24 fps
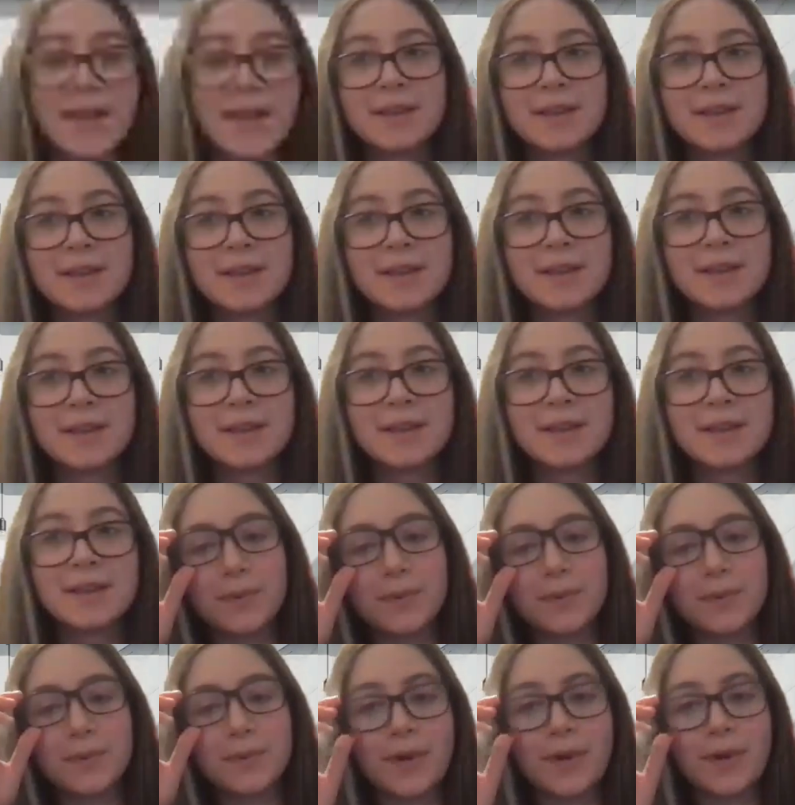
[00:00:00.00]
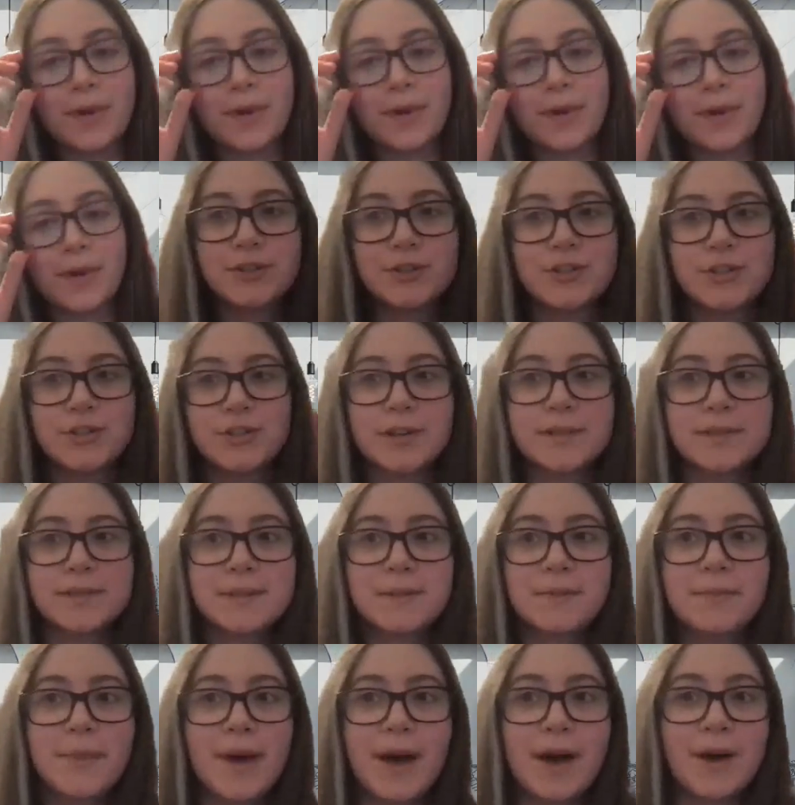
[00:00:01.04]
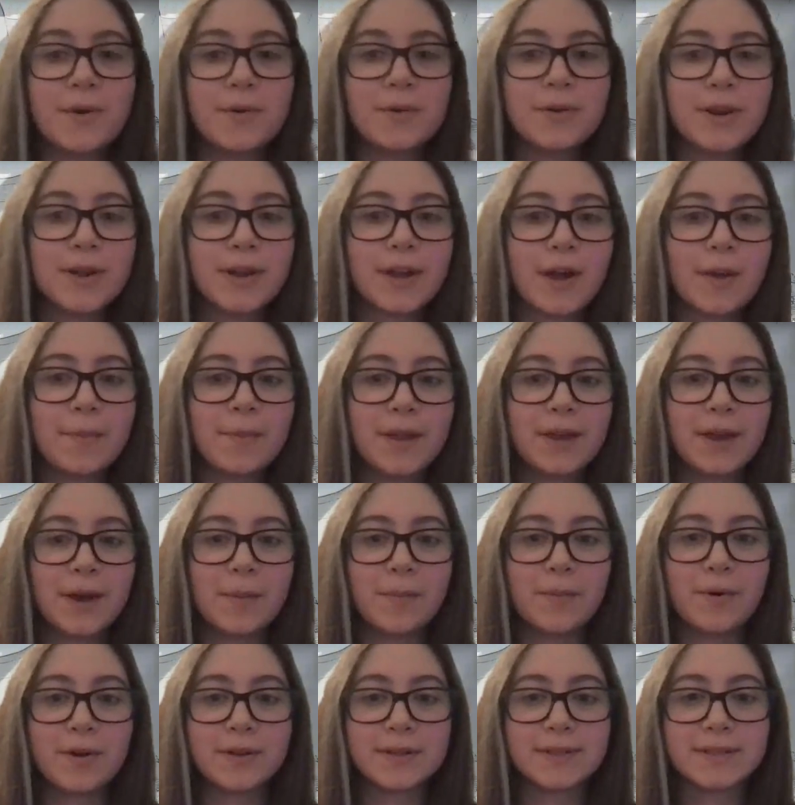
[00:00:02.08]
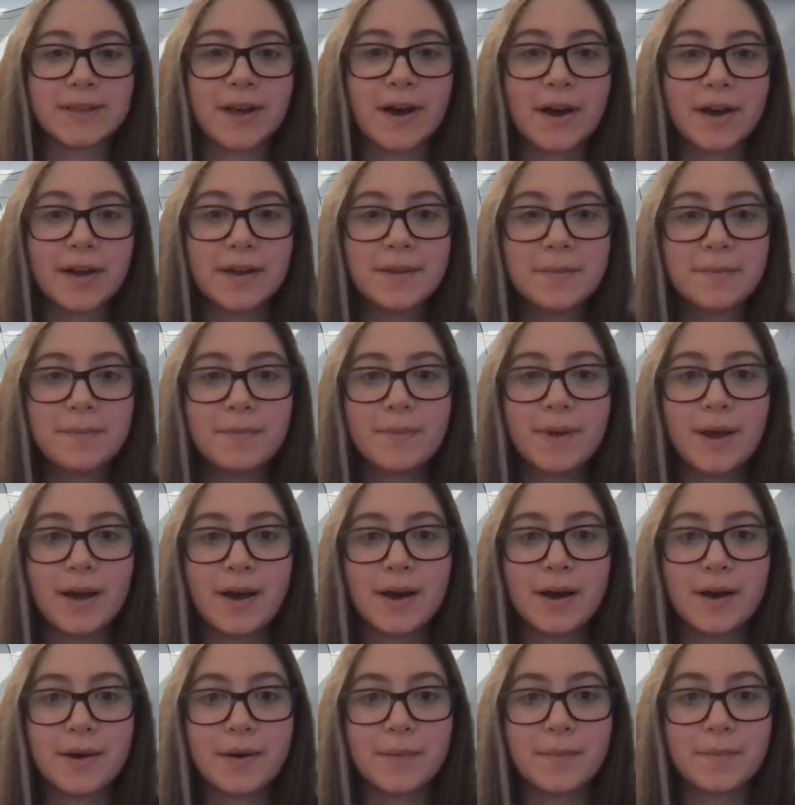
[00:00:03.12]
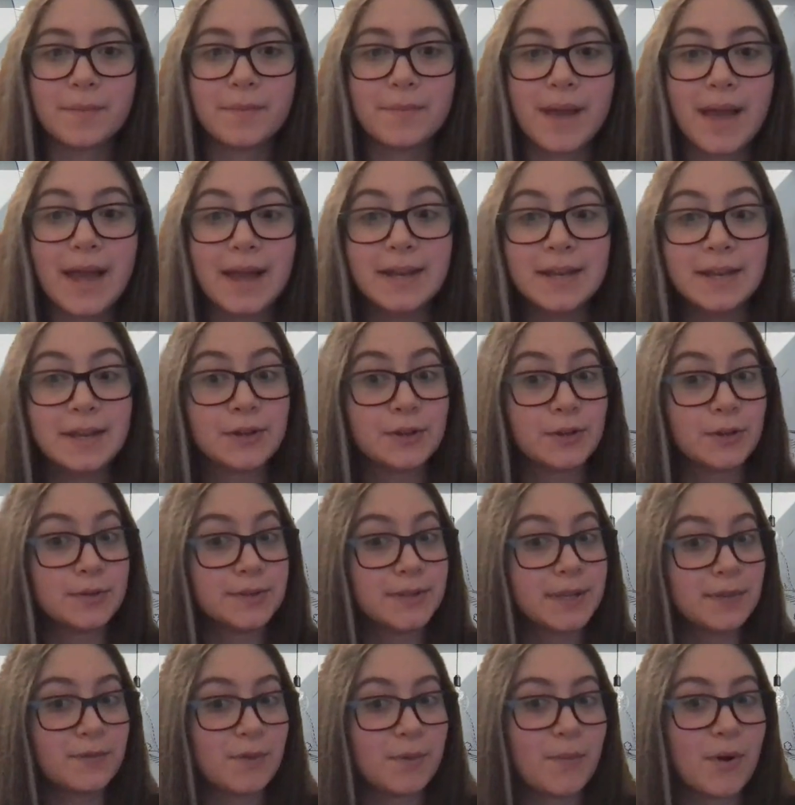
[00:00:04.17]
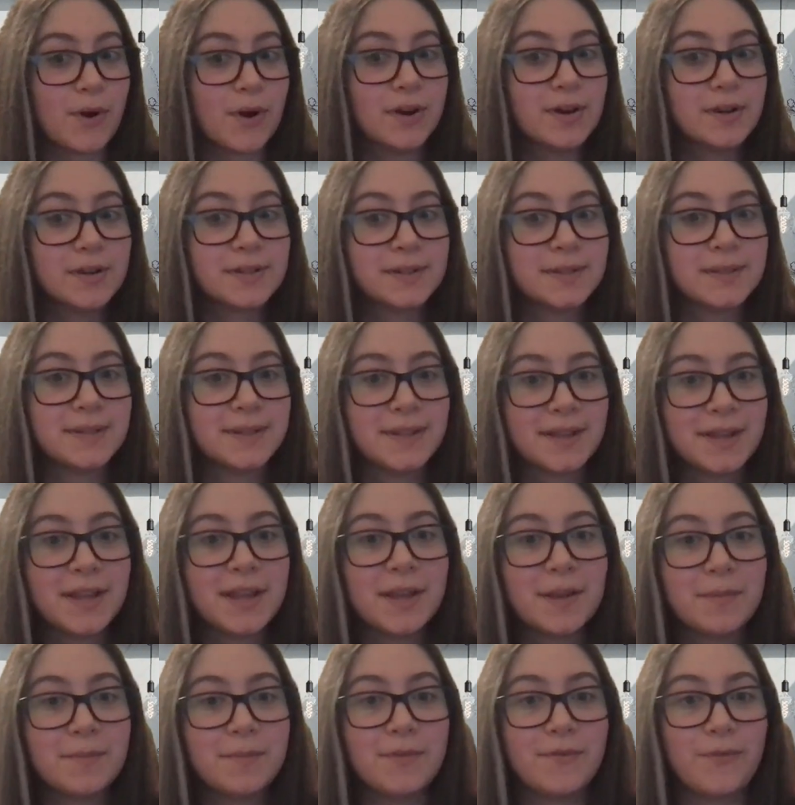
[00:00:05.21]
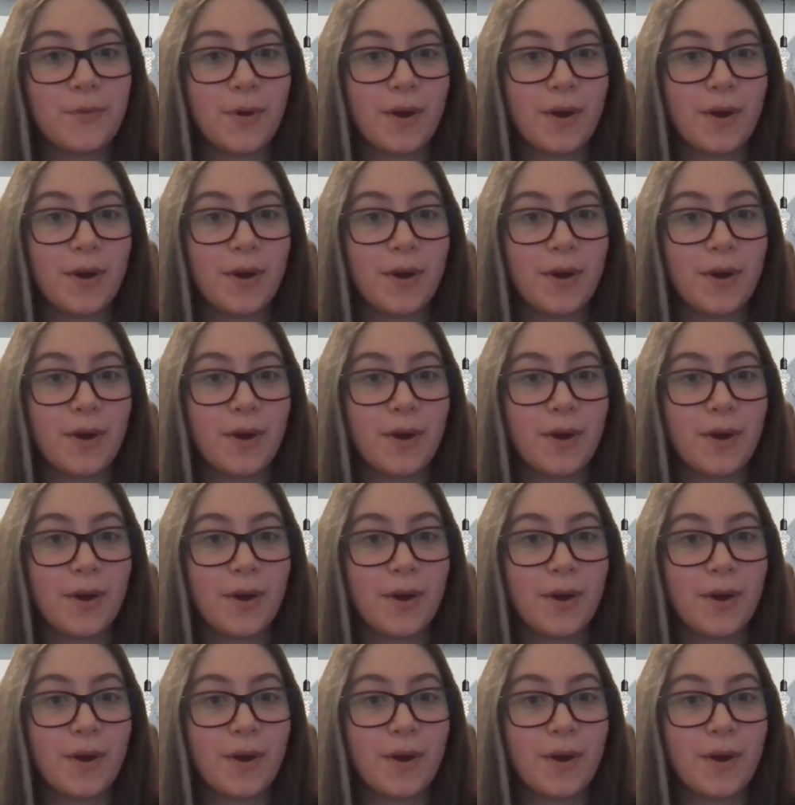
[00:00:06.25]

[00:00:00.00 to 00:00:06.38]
So we're just about coming up on time. Any closing remarks before